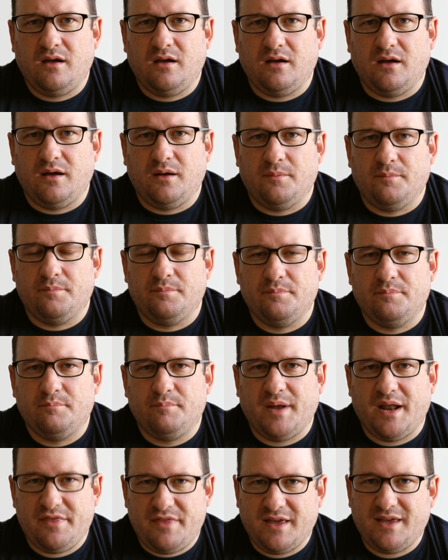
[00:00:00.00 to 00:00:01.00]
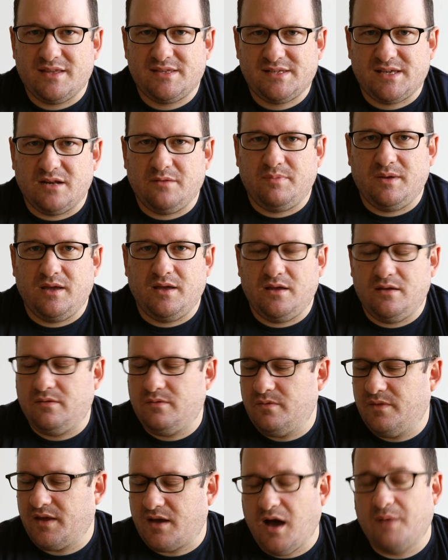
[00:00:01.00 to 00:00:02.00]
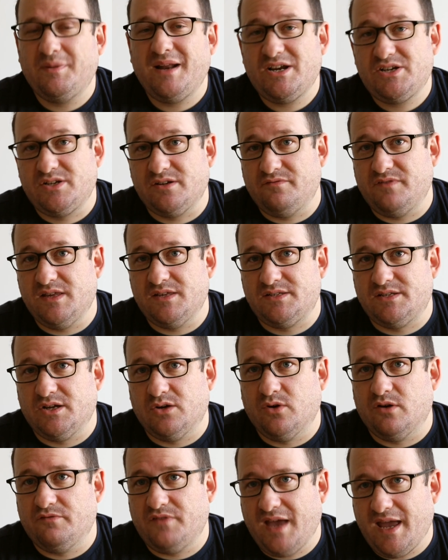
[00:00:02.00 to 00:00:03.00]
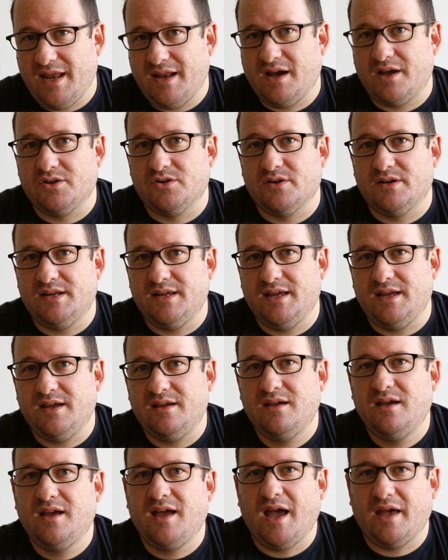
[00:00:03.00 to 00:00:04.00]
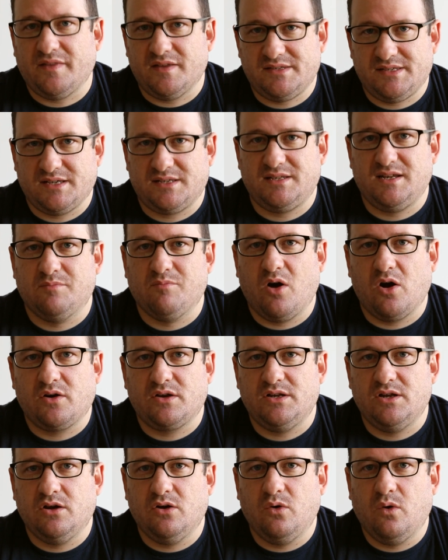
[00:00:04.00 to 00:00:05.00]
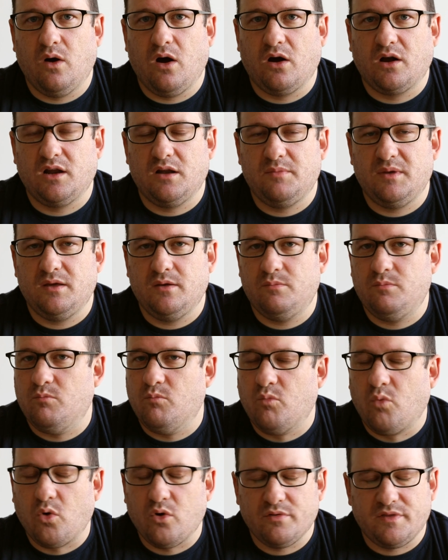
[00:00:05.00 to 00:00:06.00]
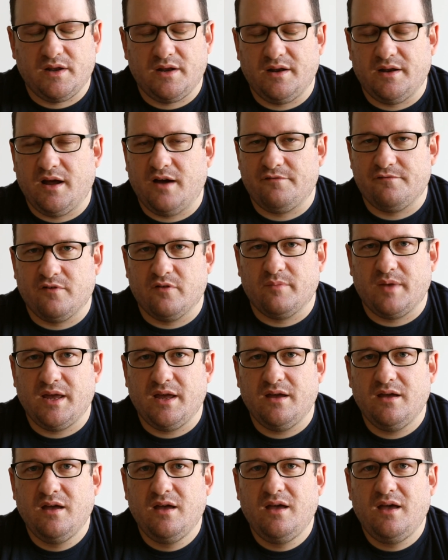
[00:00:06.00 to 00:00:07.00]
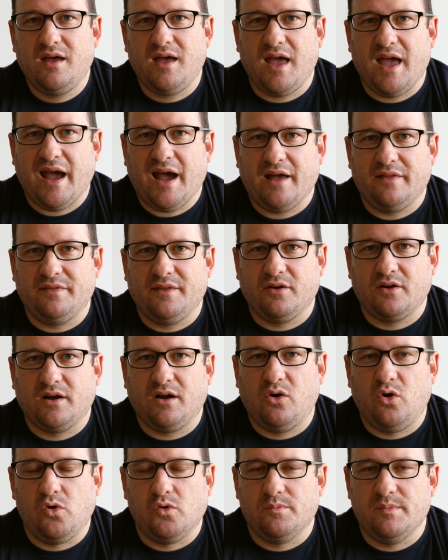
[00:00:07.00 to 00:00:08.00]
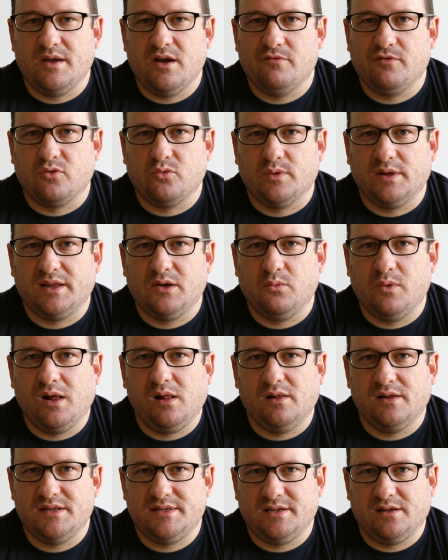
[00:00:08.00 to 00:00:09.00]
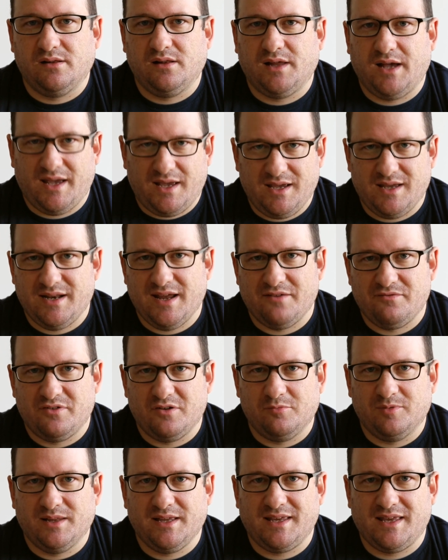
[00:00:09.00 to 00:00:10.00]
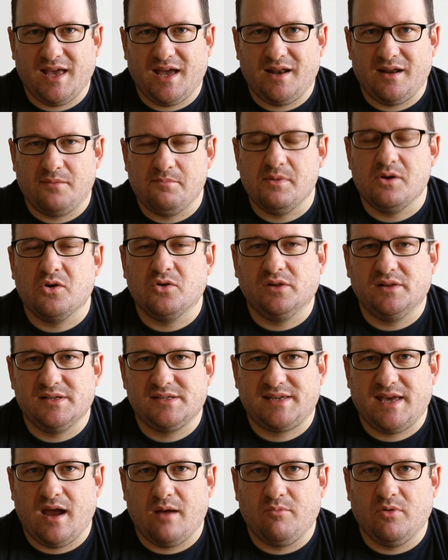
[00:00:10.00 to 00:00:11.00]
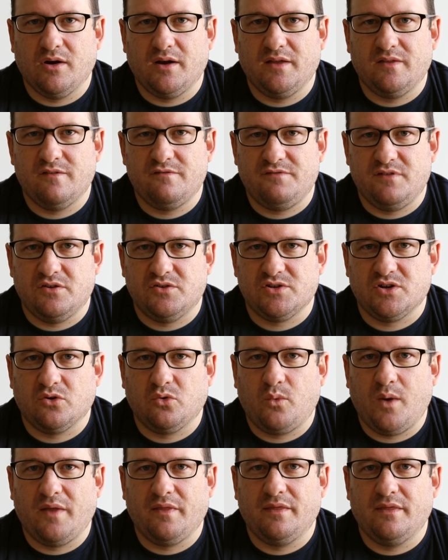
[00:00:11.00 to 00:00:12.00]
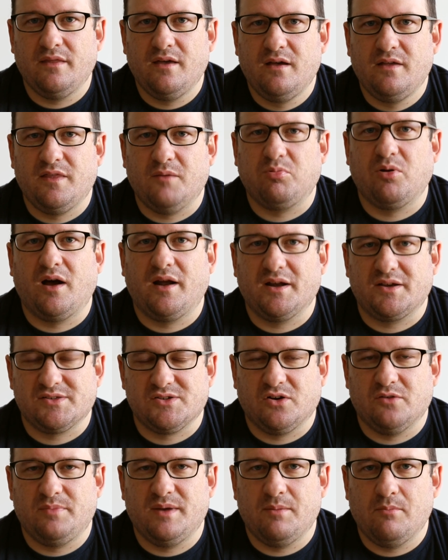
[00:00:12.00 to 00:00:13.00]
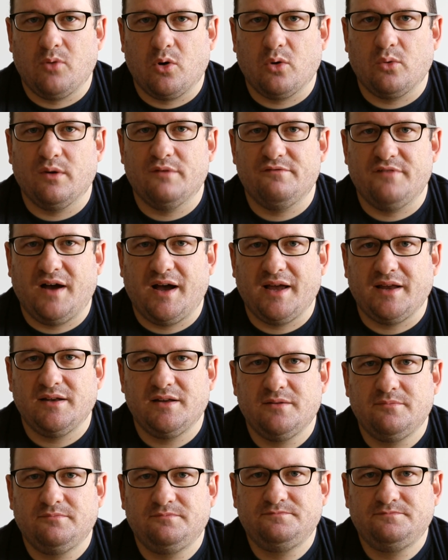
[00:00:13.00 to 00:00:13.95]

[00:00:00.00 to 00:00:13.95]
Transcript: But I think it's going to be, the combination of these two, of the 800D and the 60 Mark II, are going to be more than enough for me, and they're going to hold me over really well until I inevitably get a mirrorless camera in the future when the products are a bit more refined.